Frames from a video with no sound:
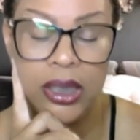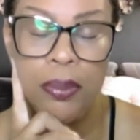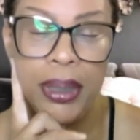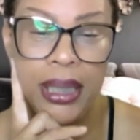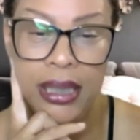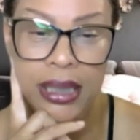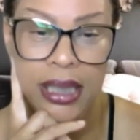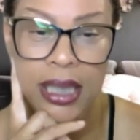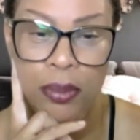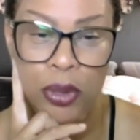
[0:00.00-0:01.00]
So
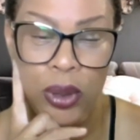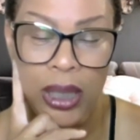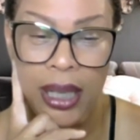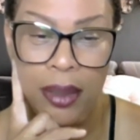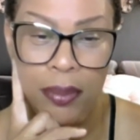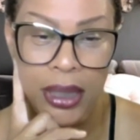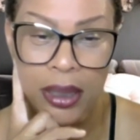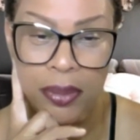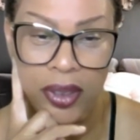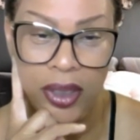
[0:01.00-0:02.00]
Mackenzie and Mulan
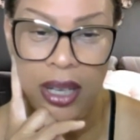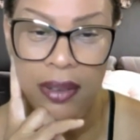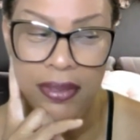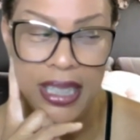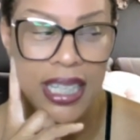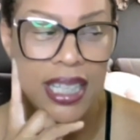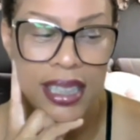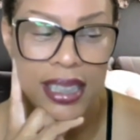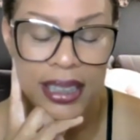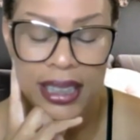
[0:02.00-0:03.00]
meet up for coffee.
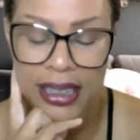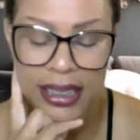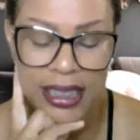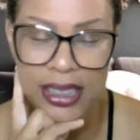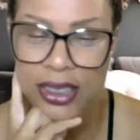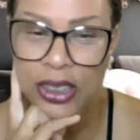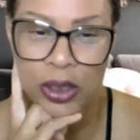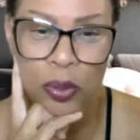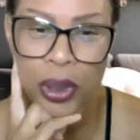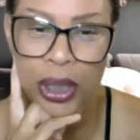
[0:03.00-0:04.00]
These are
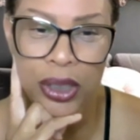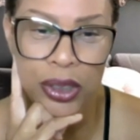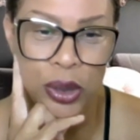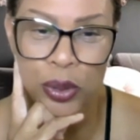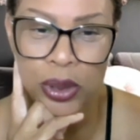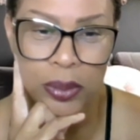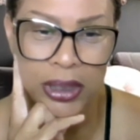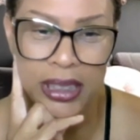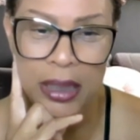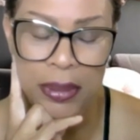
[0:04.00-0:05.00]
some weird
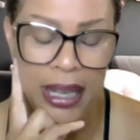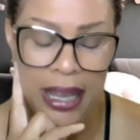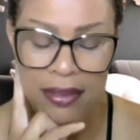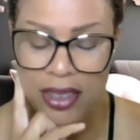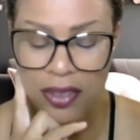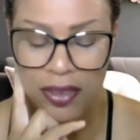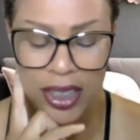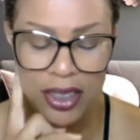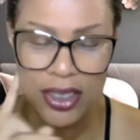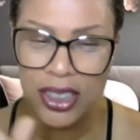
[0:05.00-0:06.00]
twosomes they be having
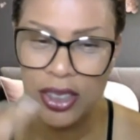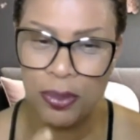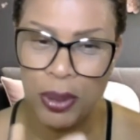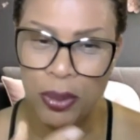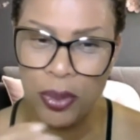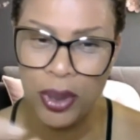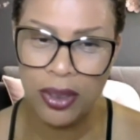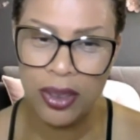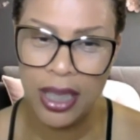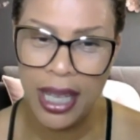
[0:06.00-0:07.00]
over here. It just be
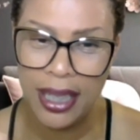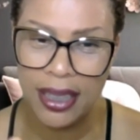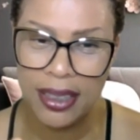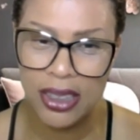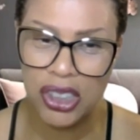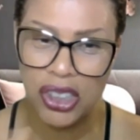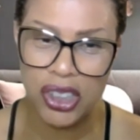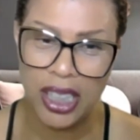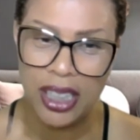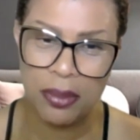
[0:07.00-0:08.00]
real like
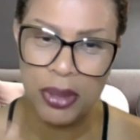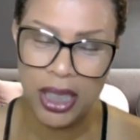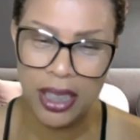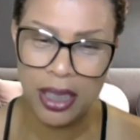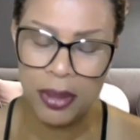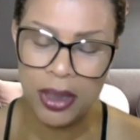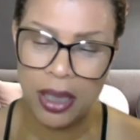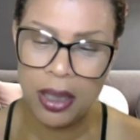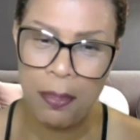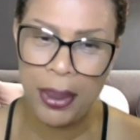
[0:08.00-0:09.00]
shake it up, shake it up,
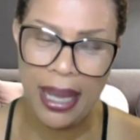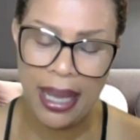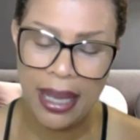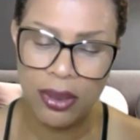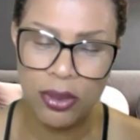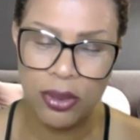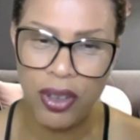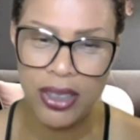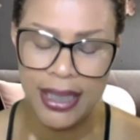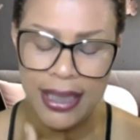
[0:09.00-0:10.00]
shake it up, blah, who
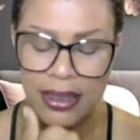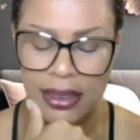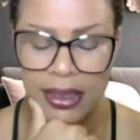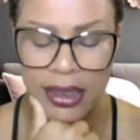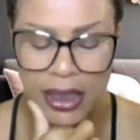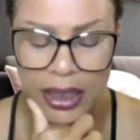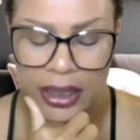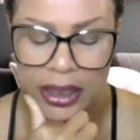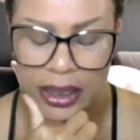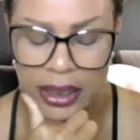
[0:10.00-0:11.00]
falls out.
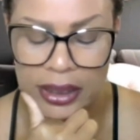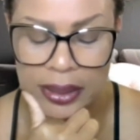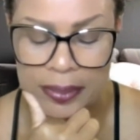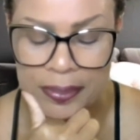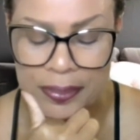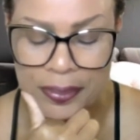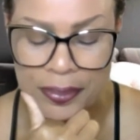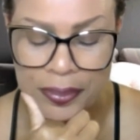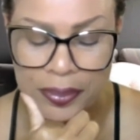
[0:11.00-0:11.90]
Um